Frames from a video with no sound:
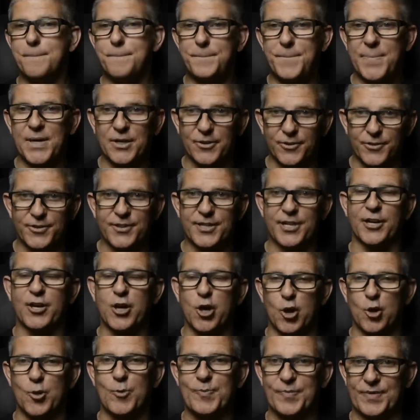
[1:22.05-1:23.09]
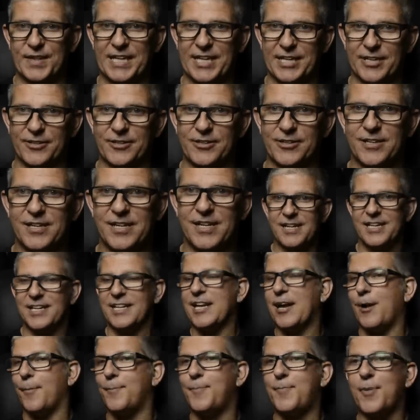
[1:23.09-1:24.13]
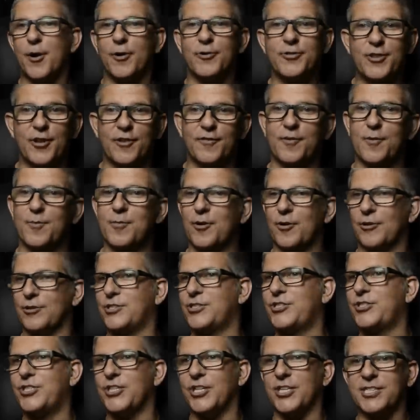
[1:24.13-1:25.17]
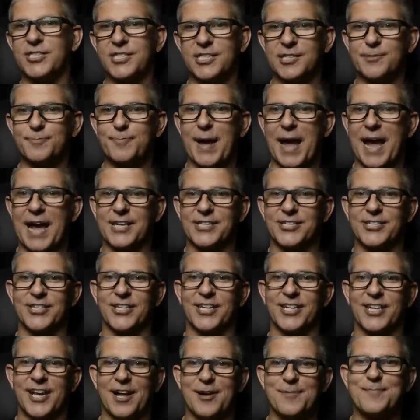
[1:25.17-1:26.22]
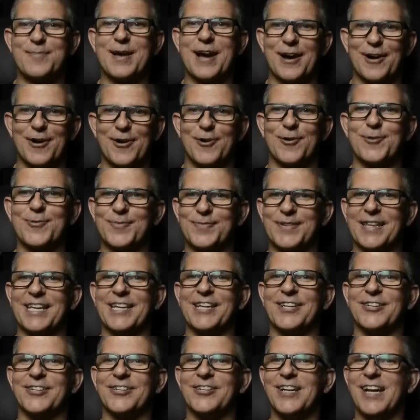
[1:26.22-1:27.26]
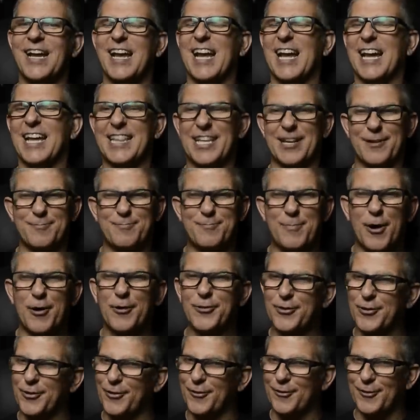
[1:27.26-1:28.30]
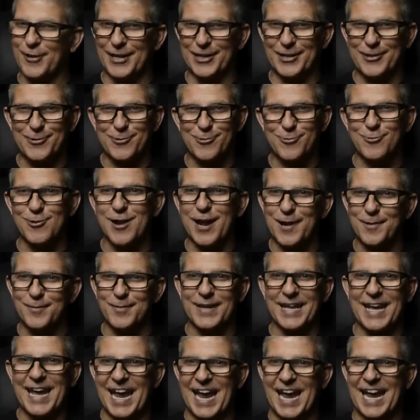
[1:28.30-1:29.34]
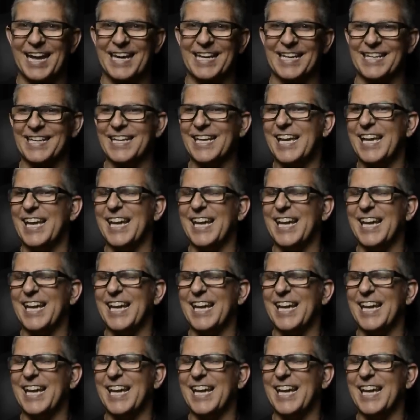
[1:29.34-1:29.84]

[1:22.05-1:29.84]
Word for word: built their home theater. Now, both of them are just as passionate about home theater, and they both are incredibly handy.